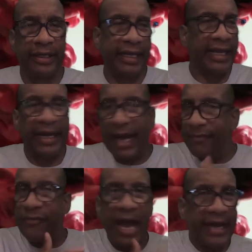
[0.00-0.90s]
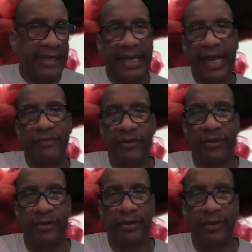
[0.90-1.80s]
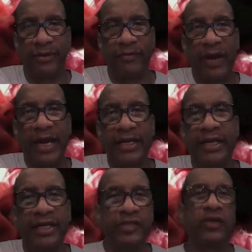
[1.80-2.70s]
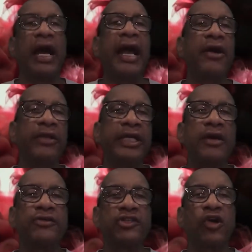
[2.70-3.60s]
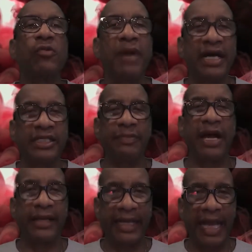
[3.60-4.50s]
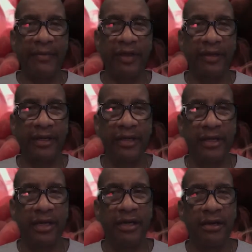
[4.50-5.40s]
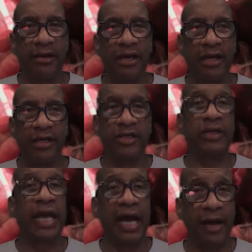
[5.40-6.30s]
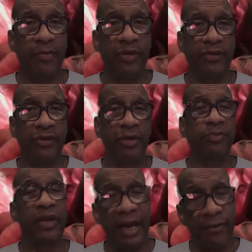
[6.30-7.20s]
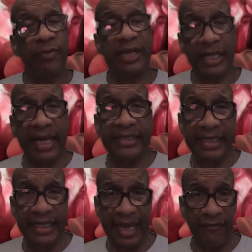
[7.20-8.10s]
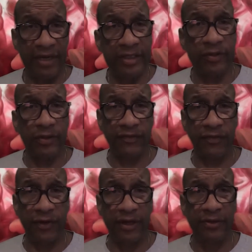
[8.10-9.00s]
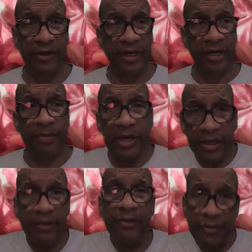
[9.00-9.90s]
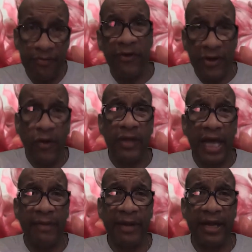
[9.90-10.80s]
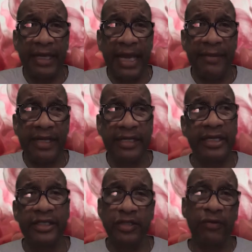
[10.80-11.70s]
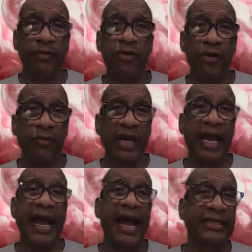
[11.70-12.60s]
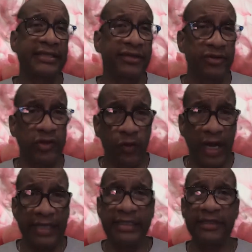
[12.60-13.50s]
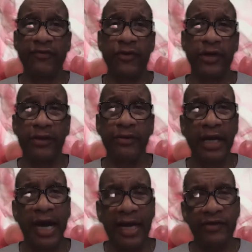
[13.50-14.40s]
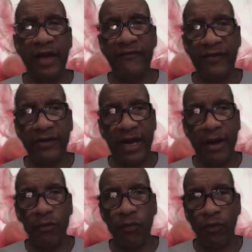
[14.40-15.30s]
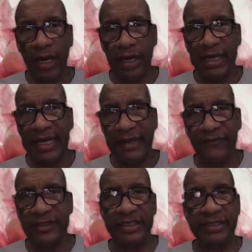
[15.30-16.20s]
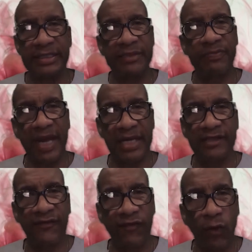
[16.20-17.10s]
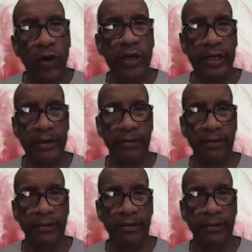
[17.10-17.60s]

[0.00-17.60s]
and I'm not a gamer, right? So I only know so much about gaming to help you, but I will be glad to get that resource for you. But you know a lot about gaming. So when I ask those questions for you, I try to figure out what emphasis is best for you,